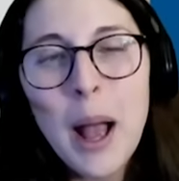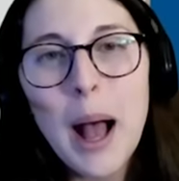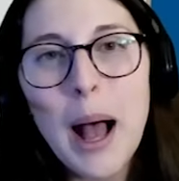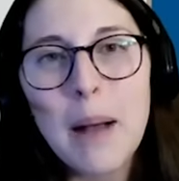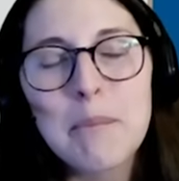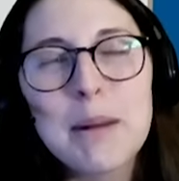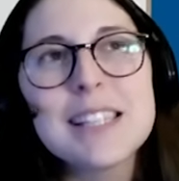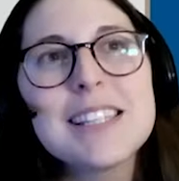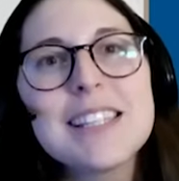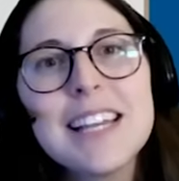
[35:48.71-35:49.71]
But
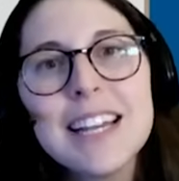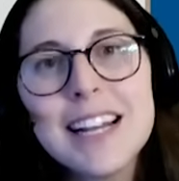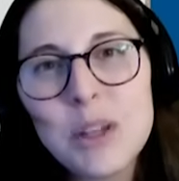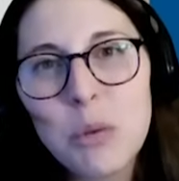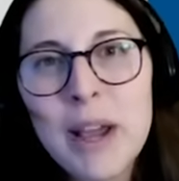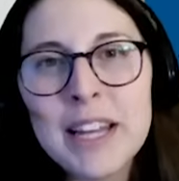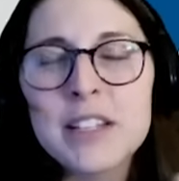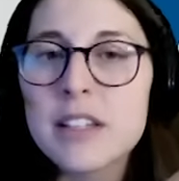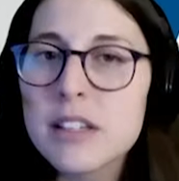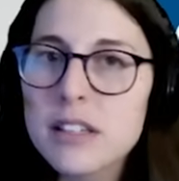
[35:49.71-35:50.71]
see it as a way to
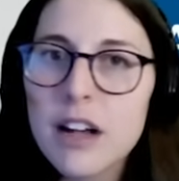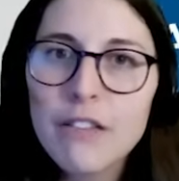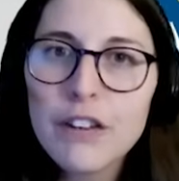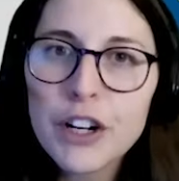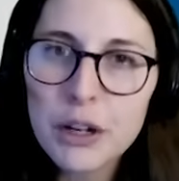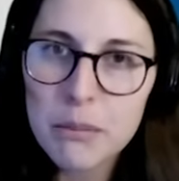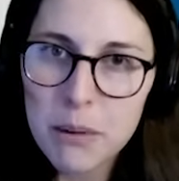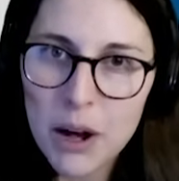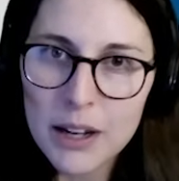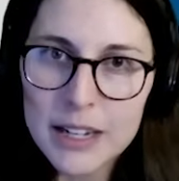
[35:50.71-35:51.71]
discover your
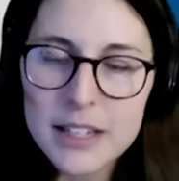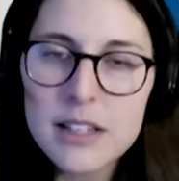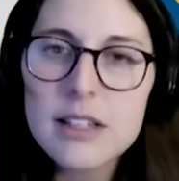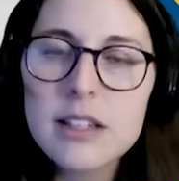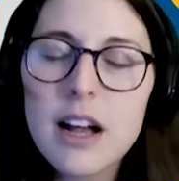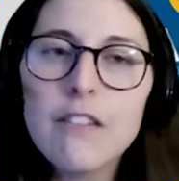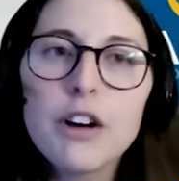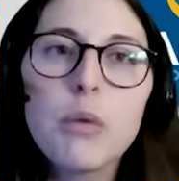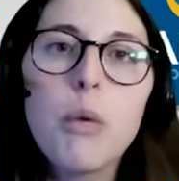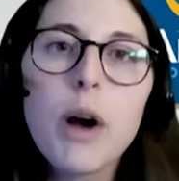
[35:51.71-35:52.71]
body,
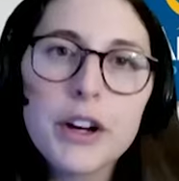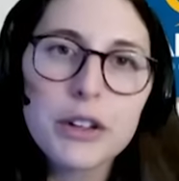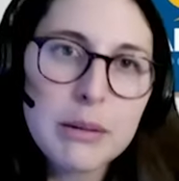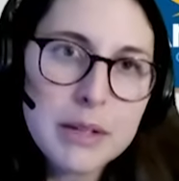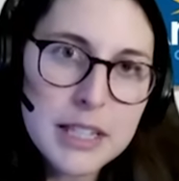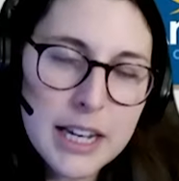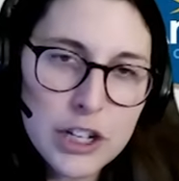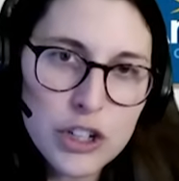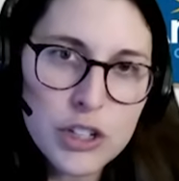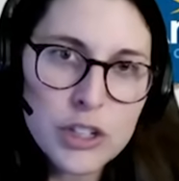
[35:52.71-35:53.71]
discover what your
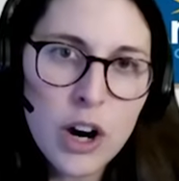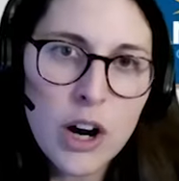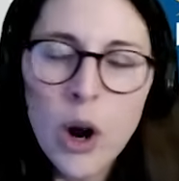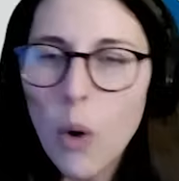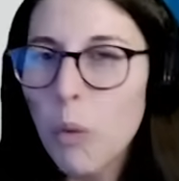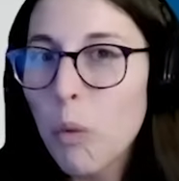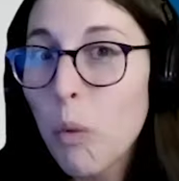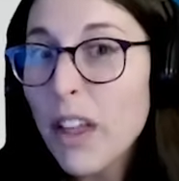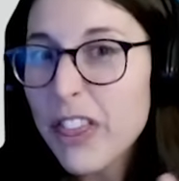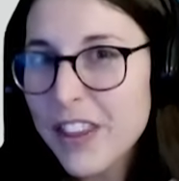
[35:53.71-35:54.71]
limitations are,
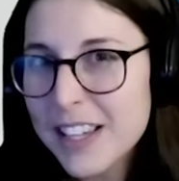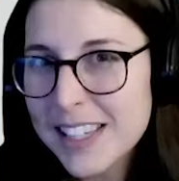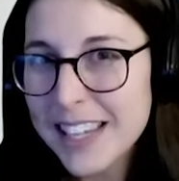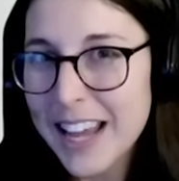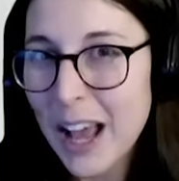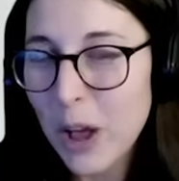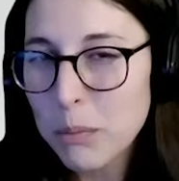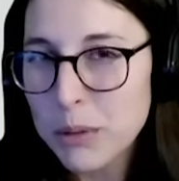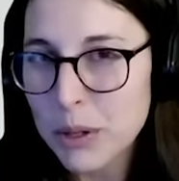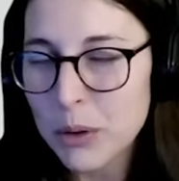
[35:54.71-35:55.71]
what things can
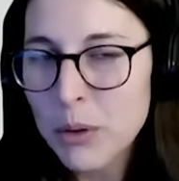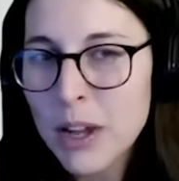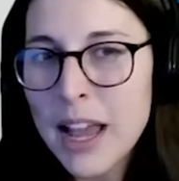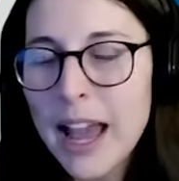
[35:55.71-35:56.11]
help you.